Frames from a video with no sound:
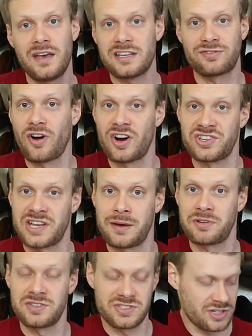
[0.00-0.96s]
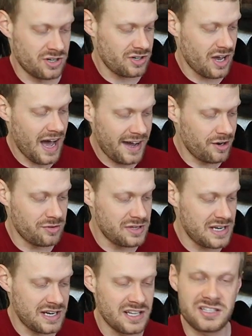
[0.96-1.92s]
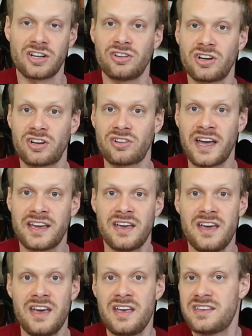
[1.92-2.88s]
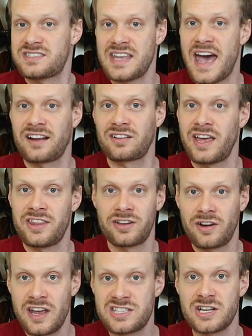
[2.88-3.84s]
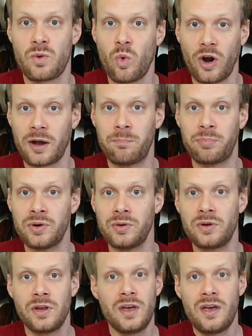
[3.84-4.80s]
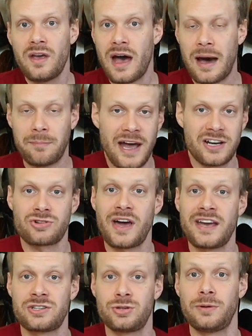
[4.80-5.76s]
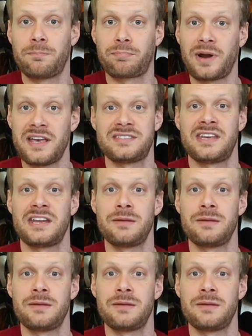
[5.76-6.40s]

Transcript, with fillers: as far as I'm concerned. I don't need it to look like stack leather. It's a work boot. I'm not trying to impress